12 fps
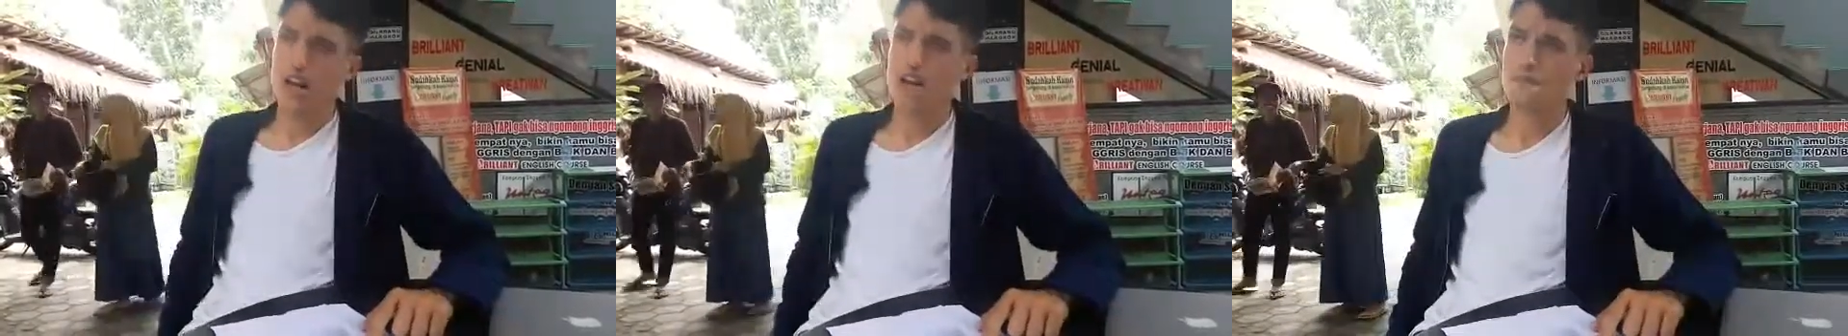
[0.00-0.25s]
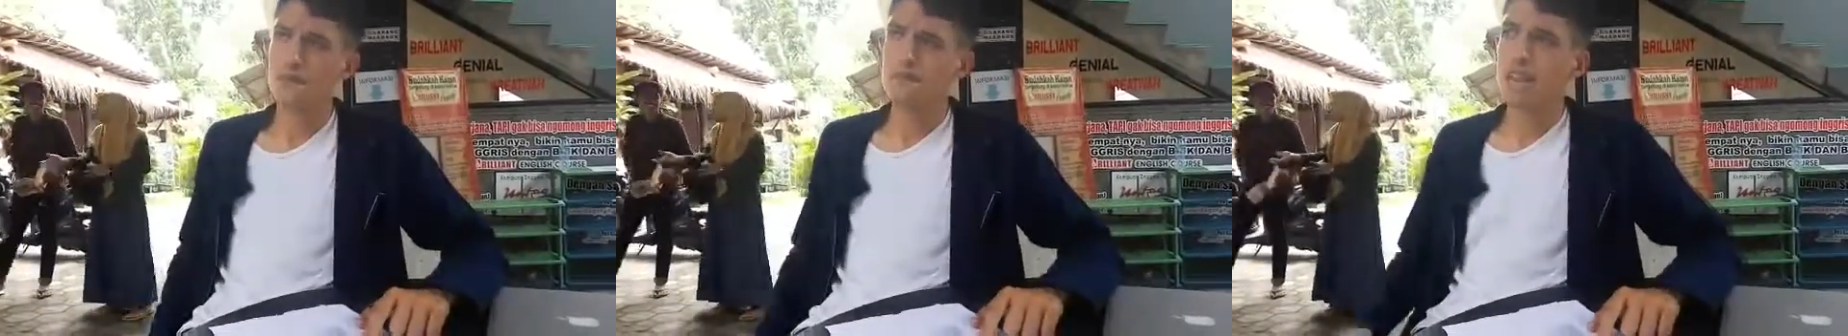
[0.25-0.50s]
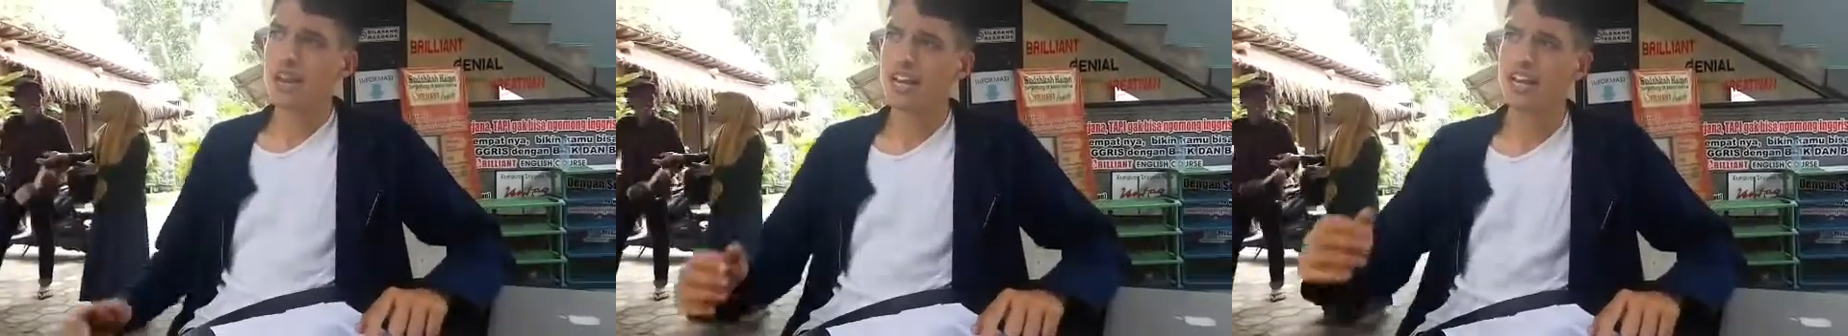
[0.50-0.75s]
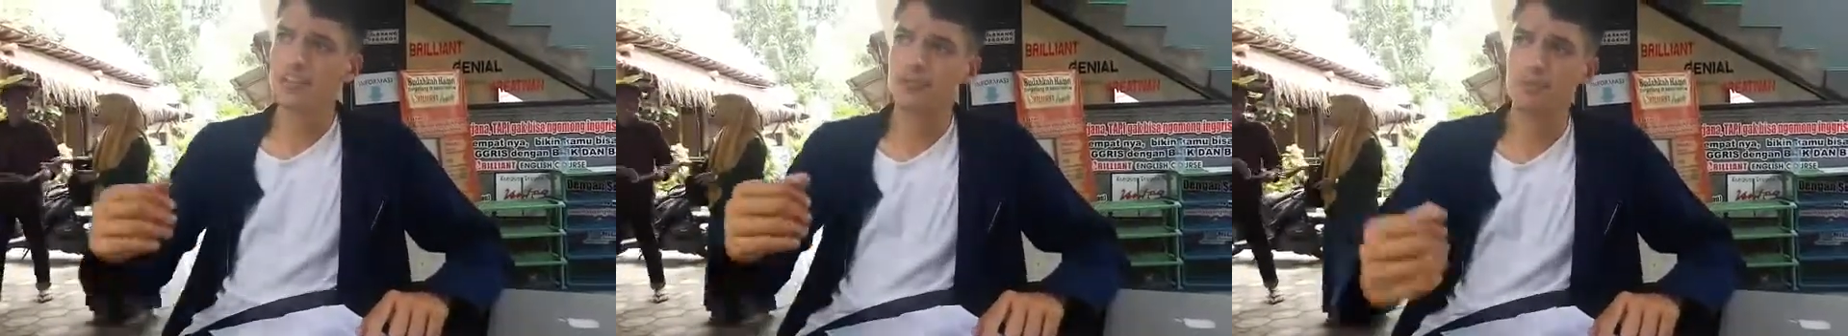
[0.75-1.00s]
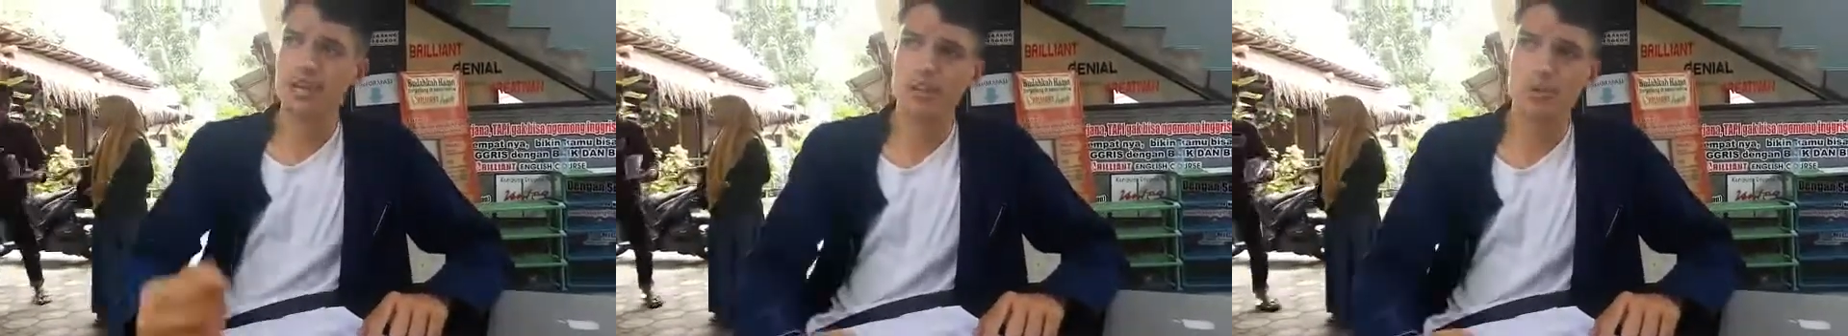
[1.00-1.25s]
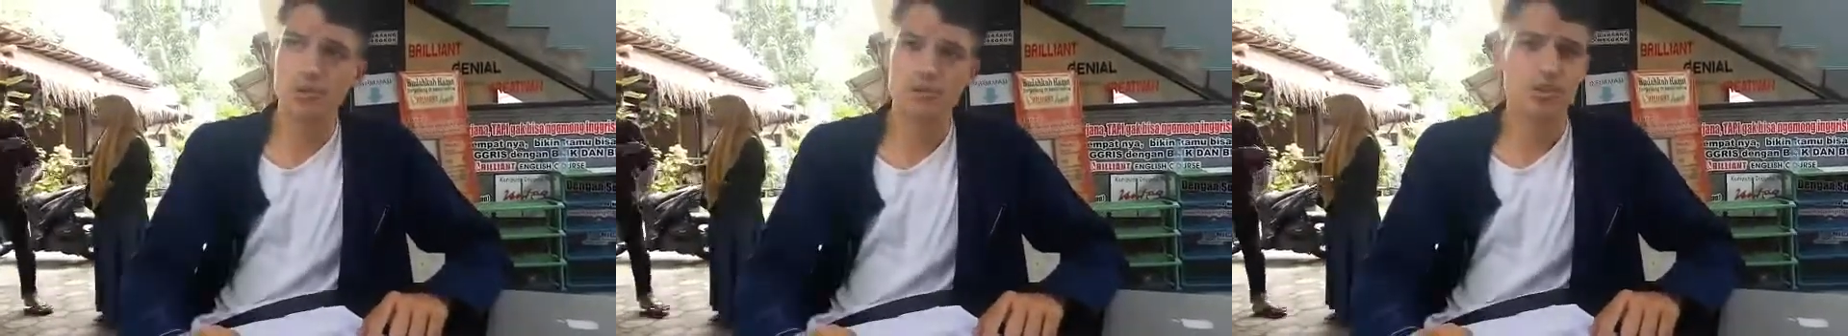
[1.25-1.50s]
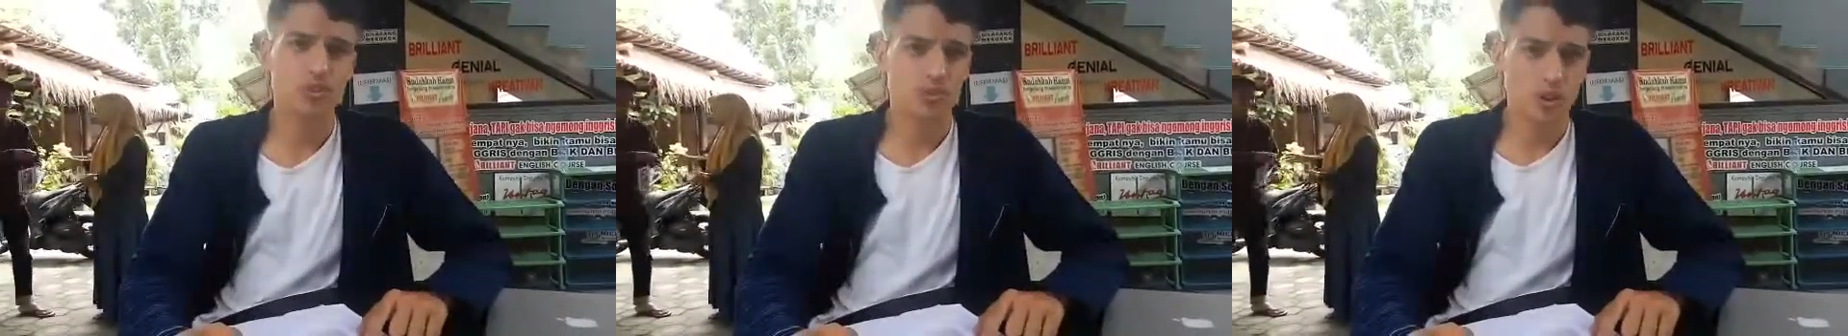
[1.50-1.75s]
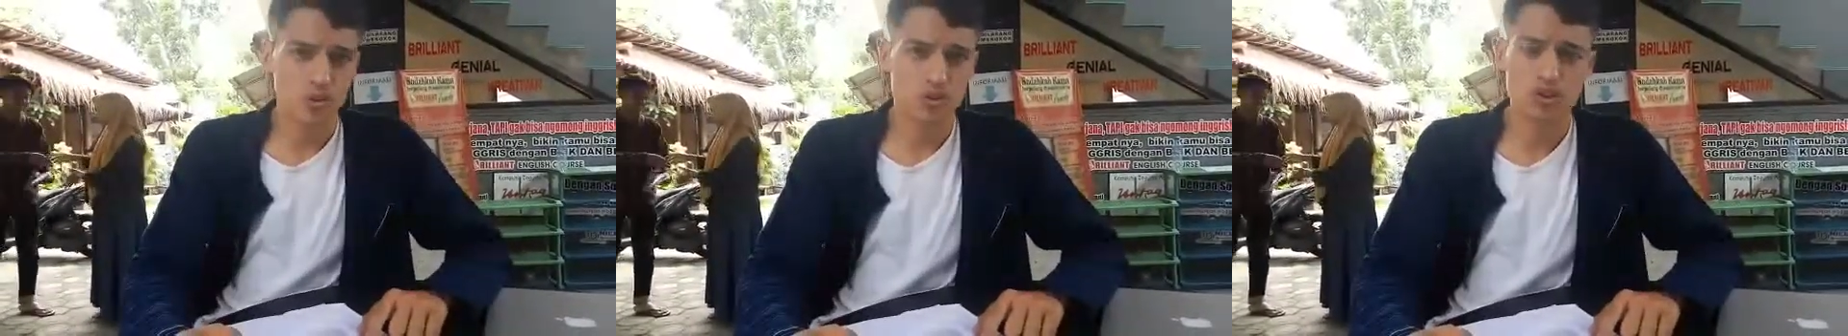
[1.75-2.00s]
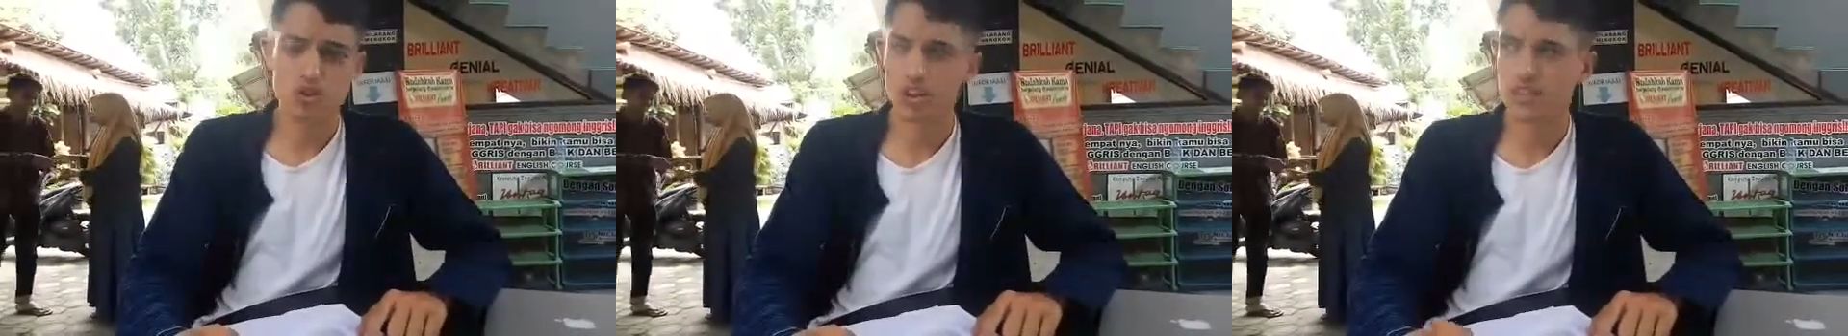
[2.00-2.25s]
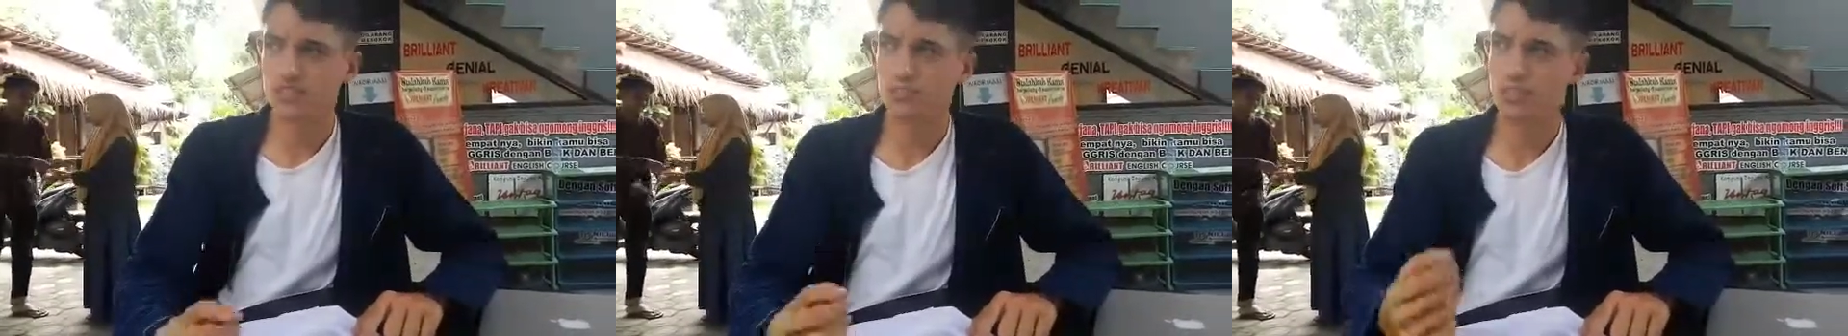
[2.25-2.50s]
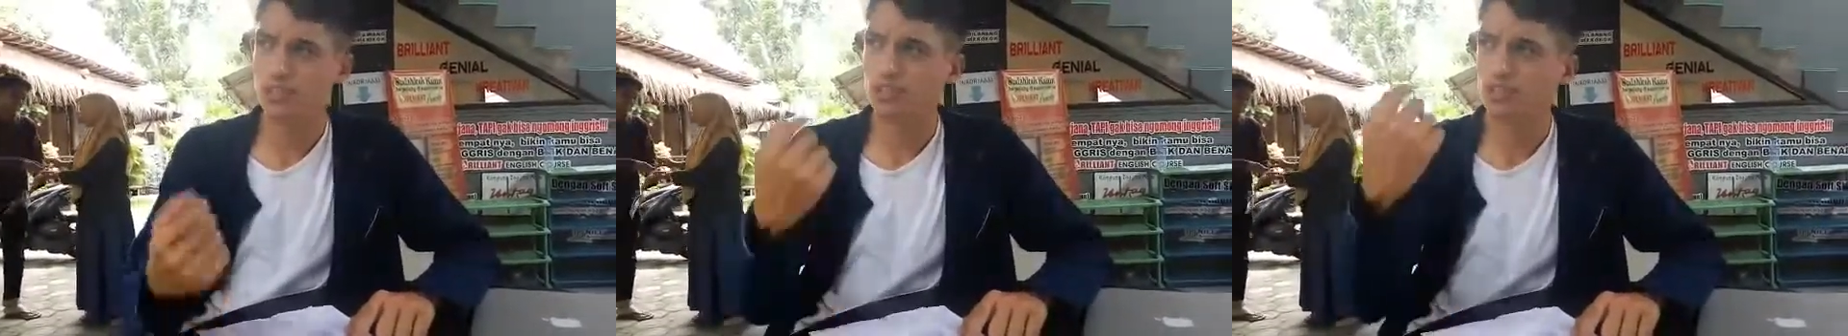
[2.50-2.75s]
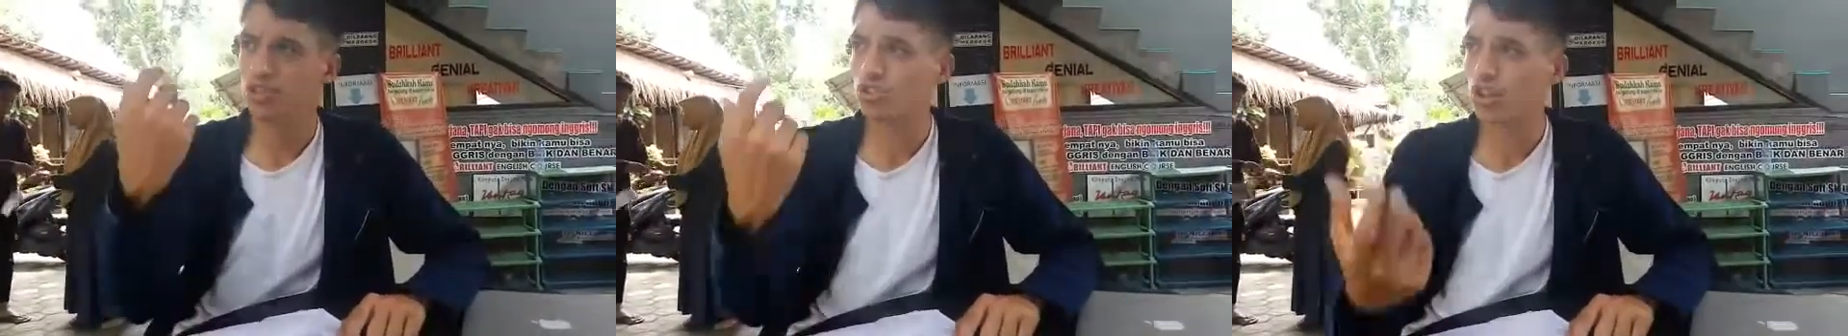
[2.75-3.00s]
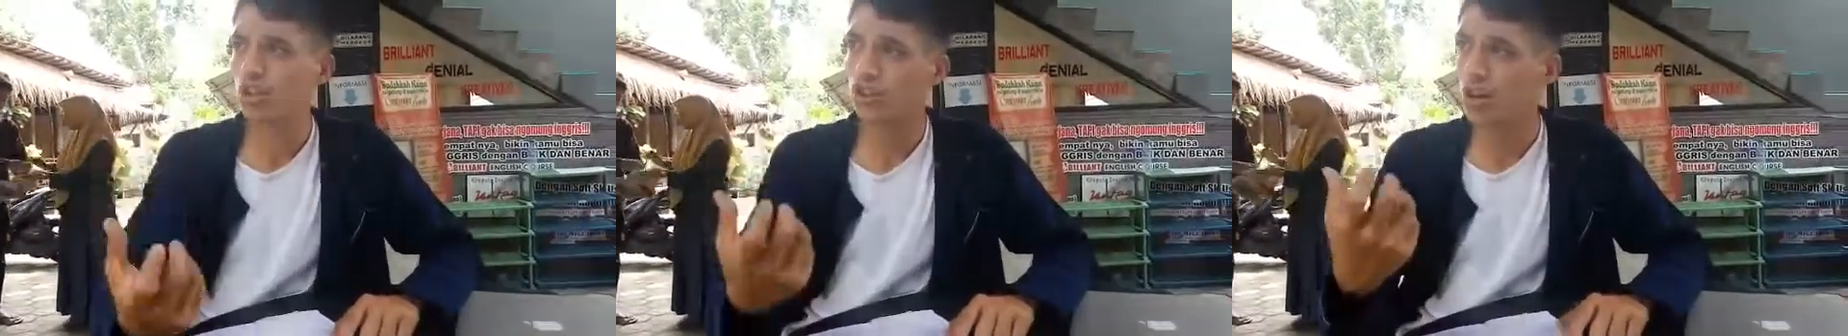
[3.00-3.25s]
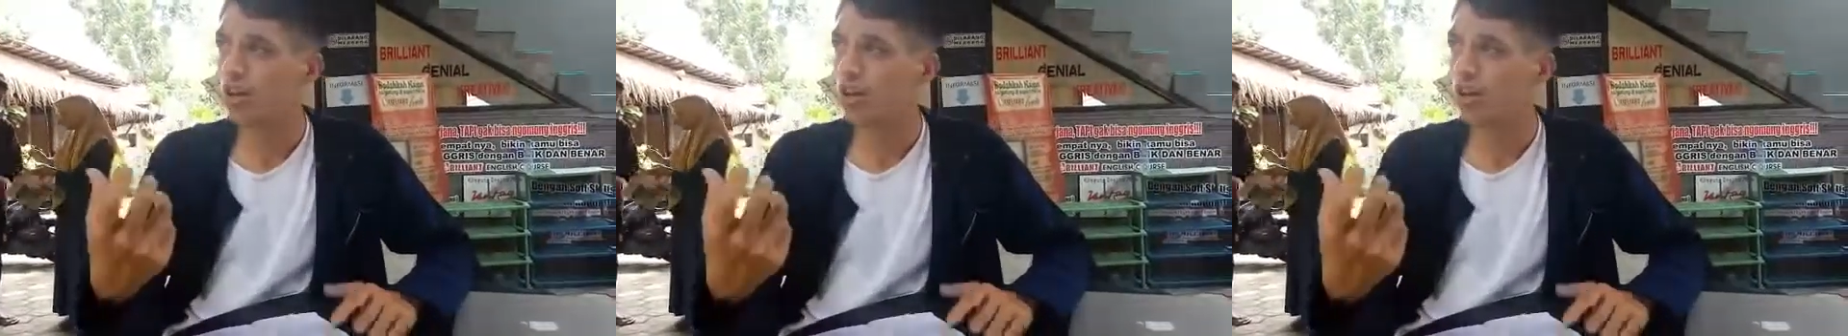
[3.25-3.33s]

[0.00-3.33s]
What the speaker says: I think mainly the main causes of culture shock is because you don't.